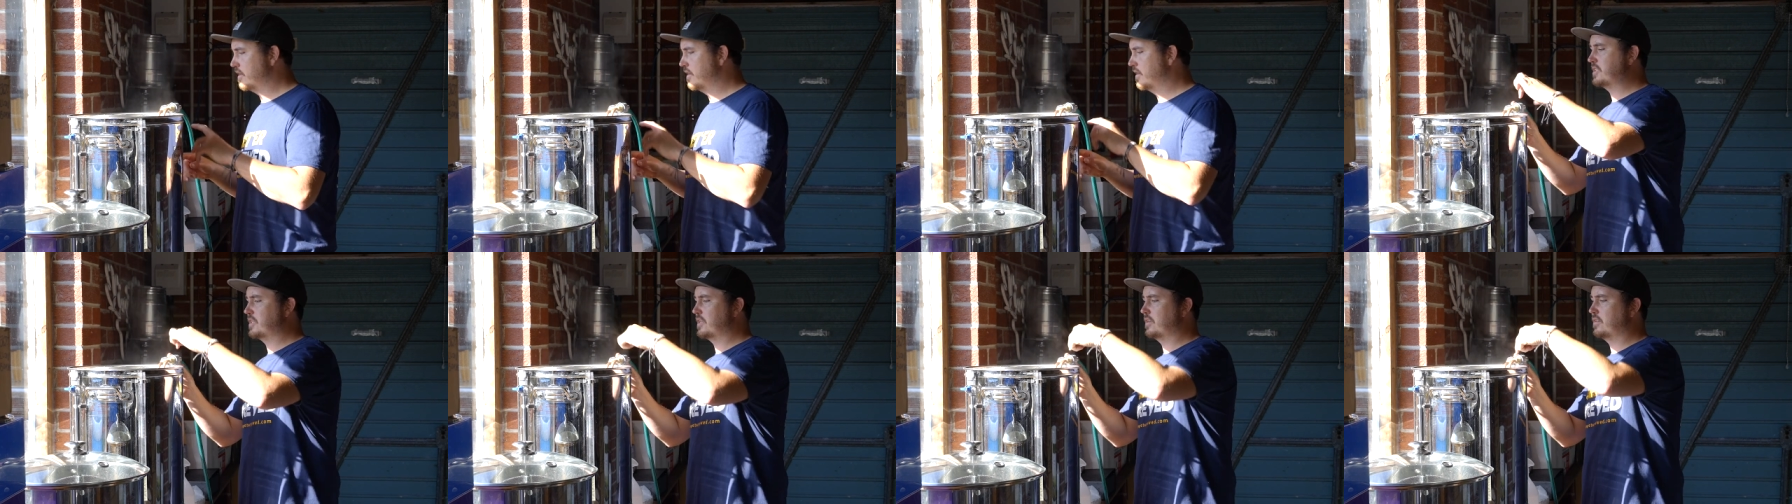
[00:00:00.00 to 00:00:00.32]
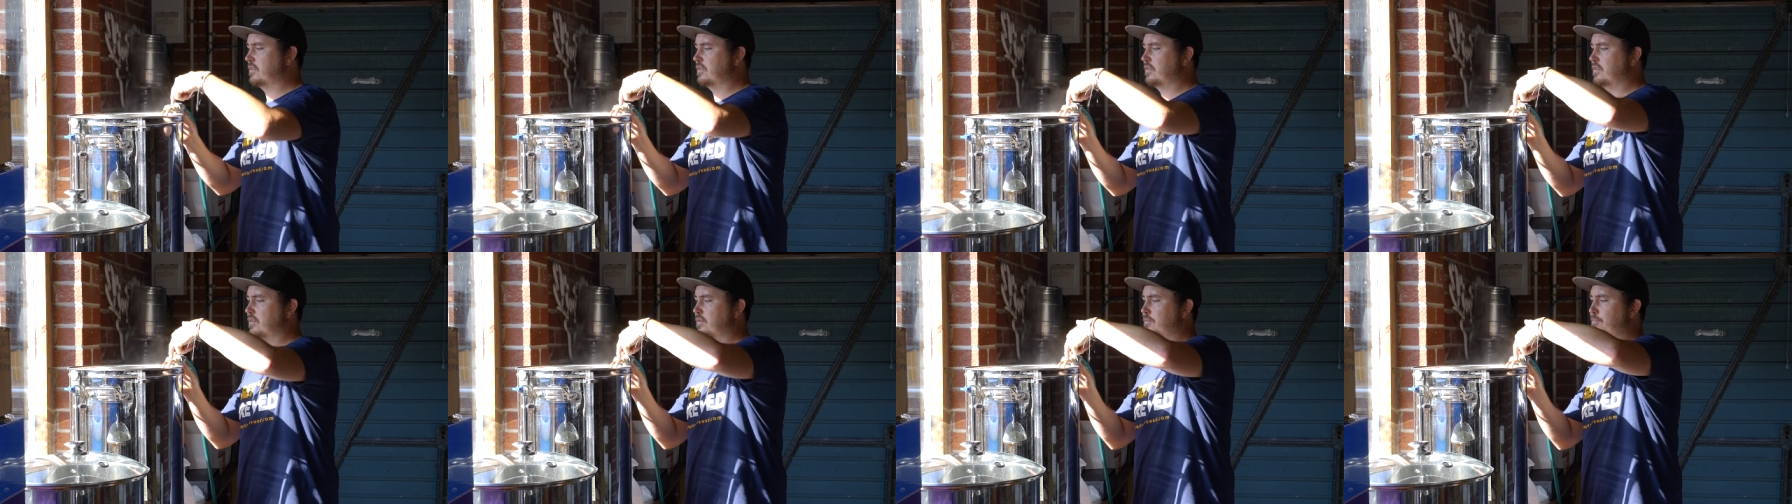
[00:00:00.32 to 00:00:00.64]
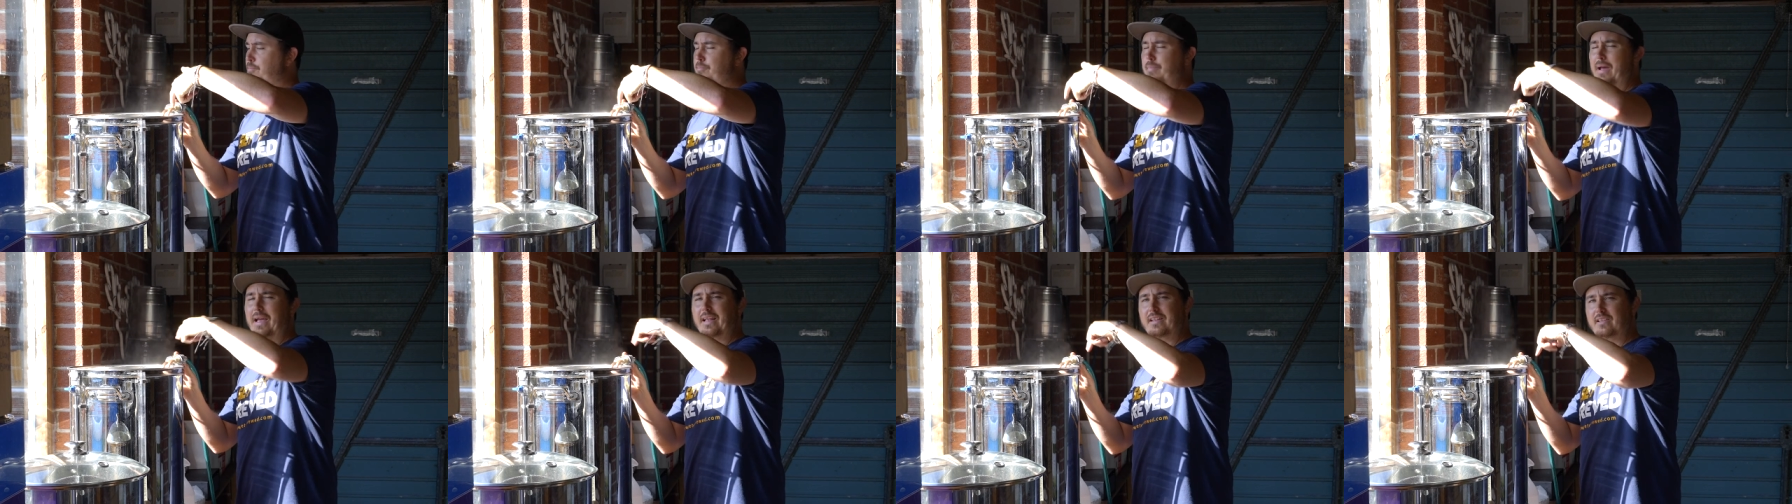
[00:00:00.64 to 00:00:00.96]
These little
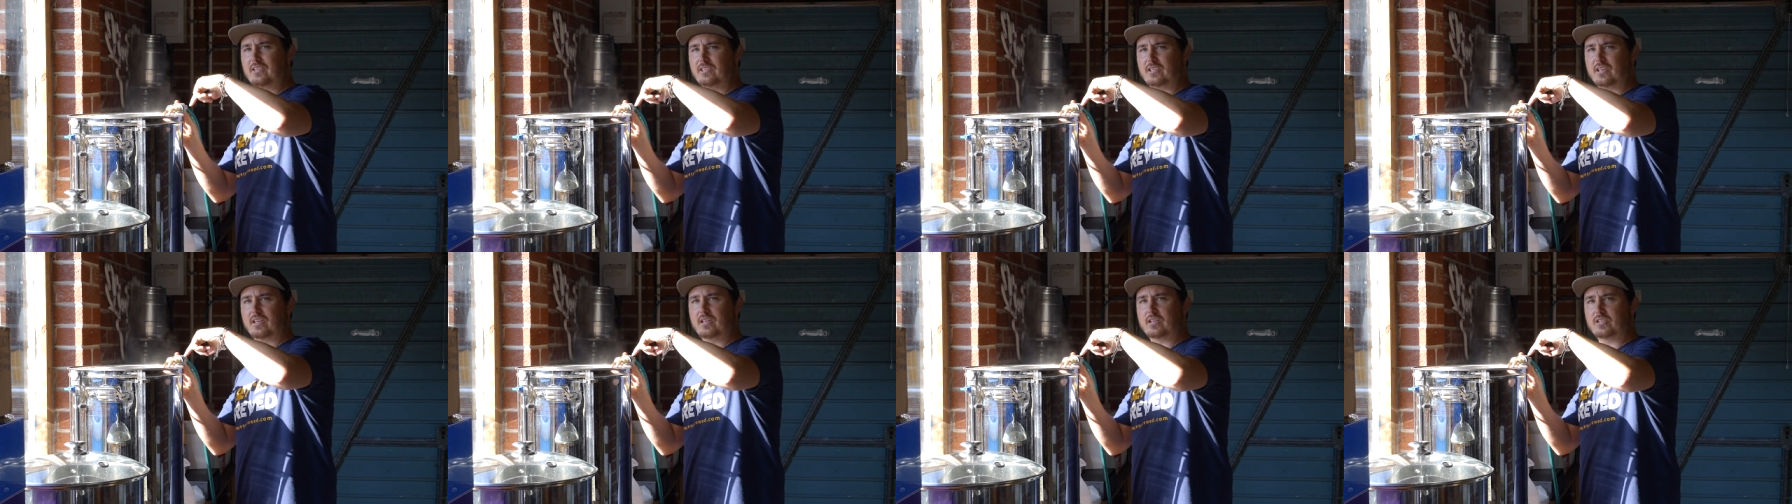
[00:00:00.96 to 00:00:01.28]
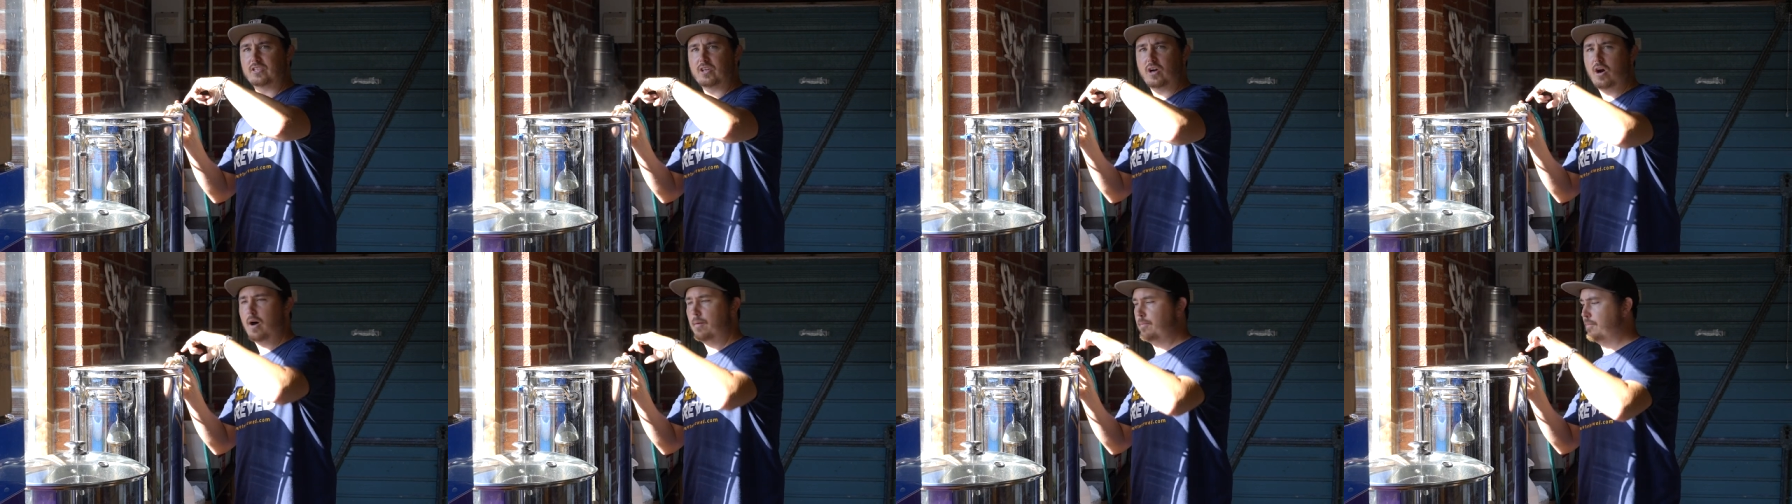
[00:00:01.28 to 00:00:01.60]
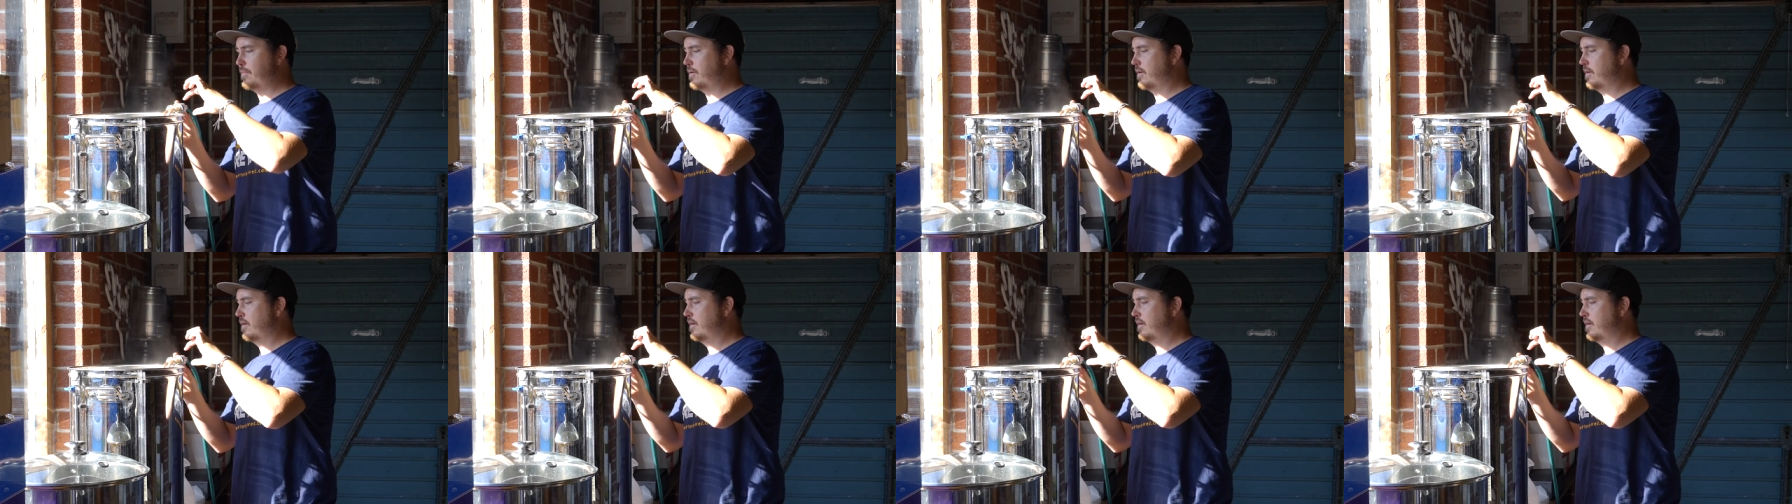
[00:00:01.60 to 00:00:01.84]
bends at the top